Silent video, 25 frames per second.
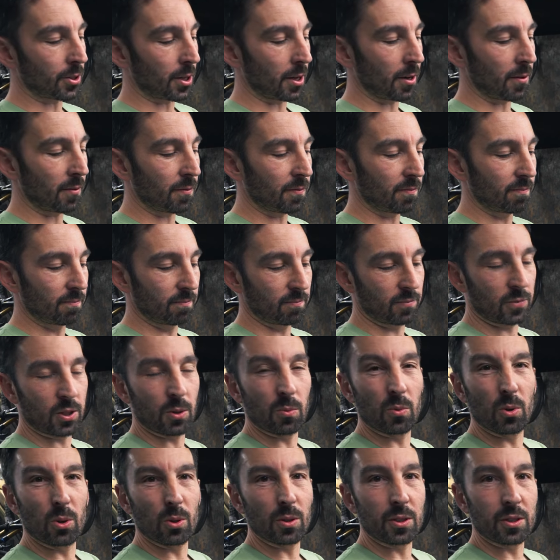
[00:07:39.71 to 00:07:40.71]
So
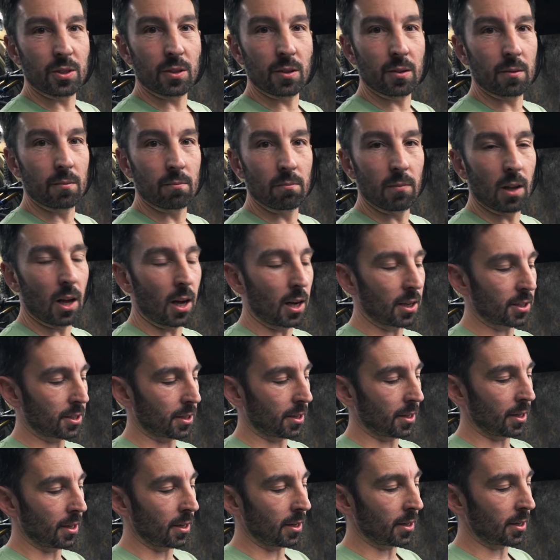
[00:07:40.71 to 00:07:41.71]
towards the
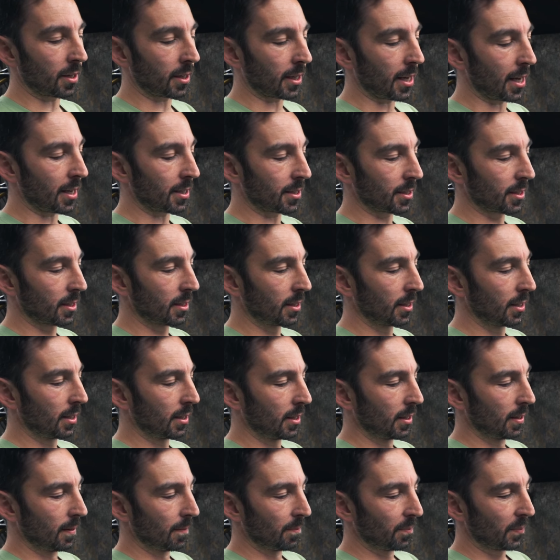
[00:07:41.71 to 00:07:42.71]
last third, I guess.
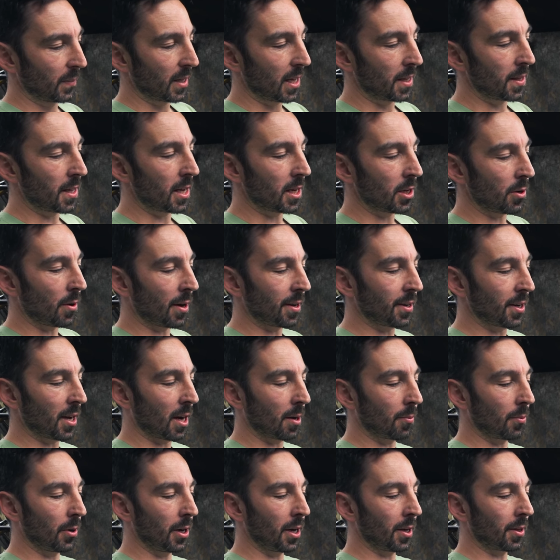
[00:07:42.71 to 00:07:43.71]
And then you end
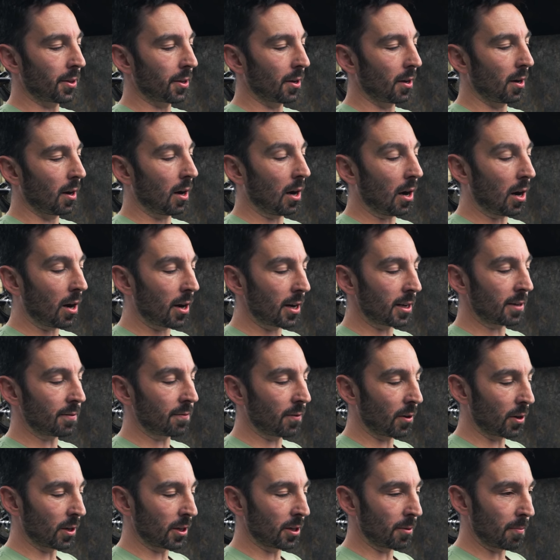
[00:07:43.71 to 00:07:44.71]
up with high
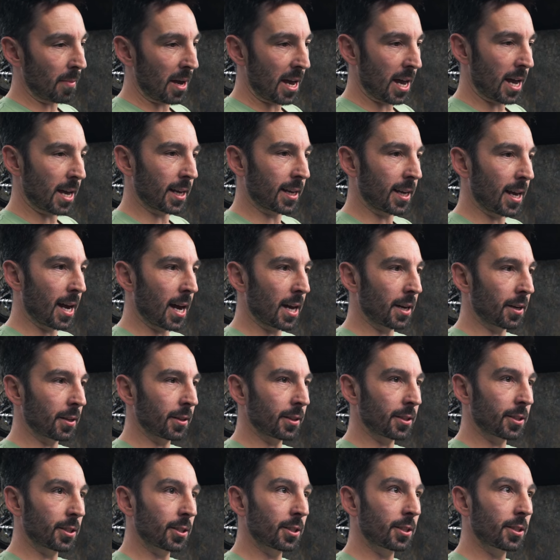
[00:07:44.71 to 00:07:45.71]
volume air can
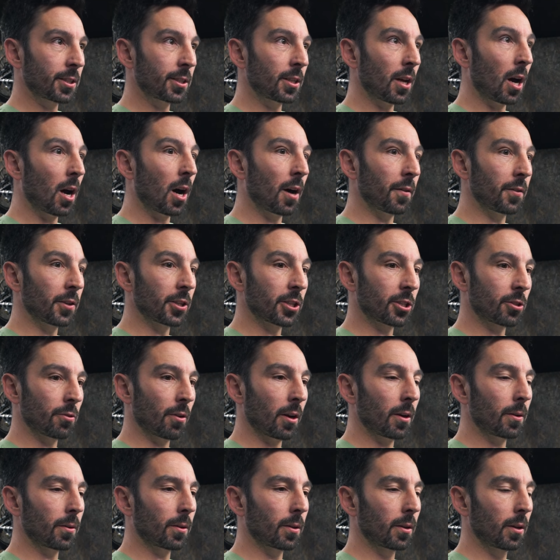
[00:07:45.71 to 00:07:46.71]
at the start of the
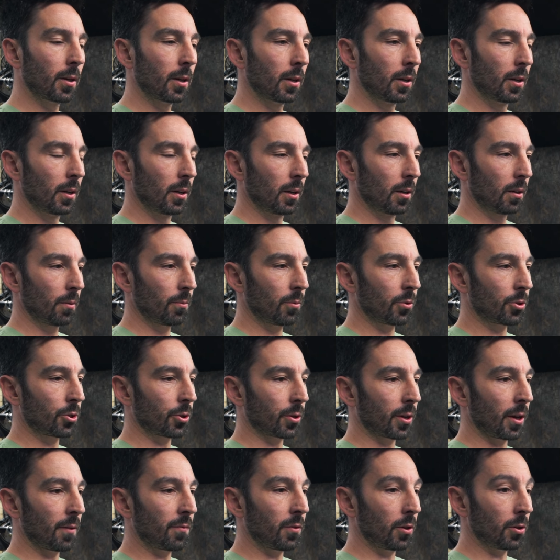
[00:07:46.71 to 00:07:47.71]
stroke, which
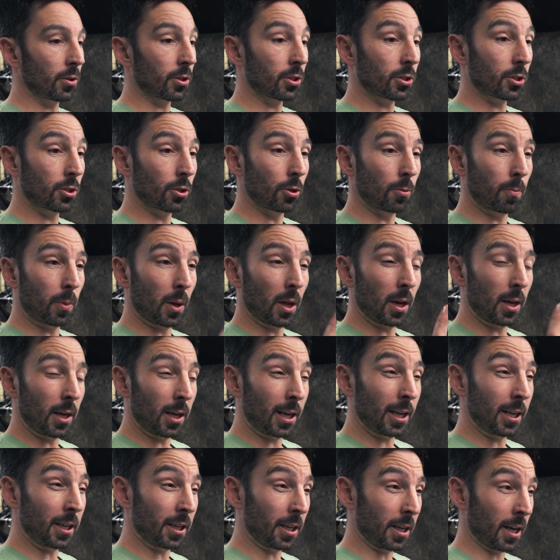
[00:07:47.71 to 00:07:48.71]
will give you super
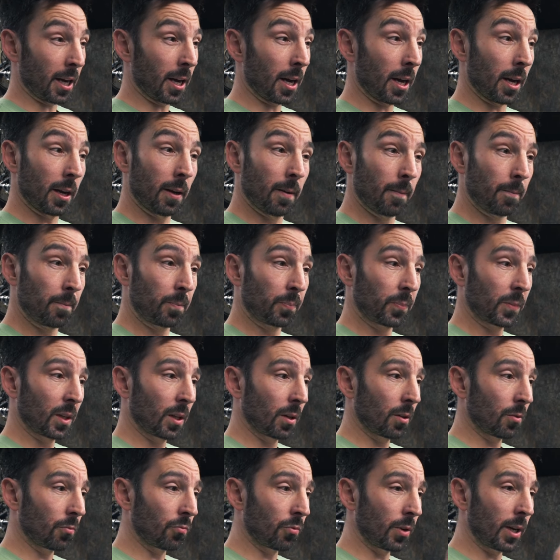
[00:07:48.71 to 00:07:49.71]
linear,
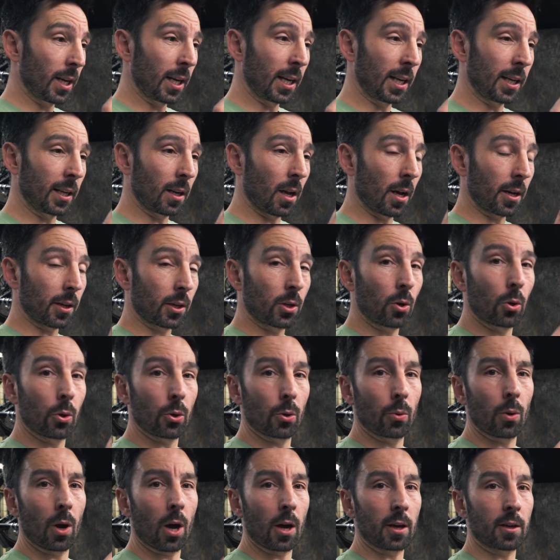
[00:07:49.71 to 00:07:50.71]
really like
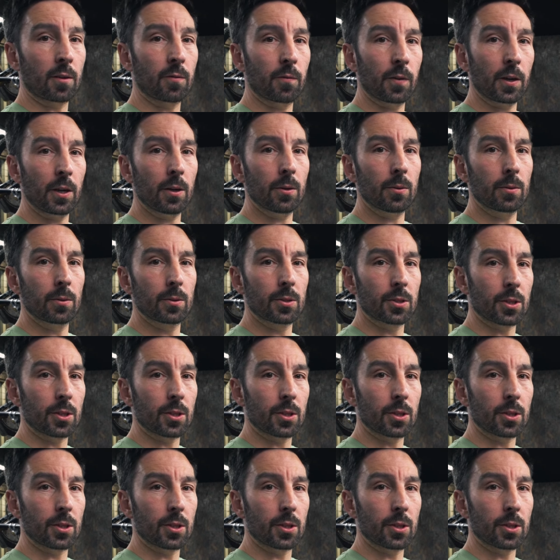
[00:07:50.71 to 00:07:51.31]
coil-like feel.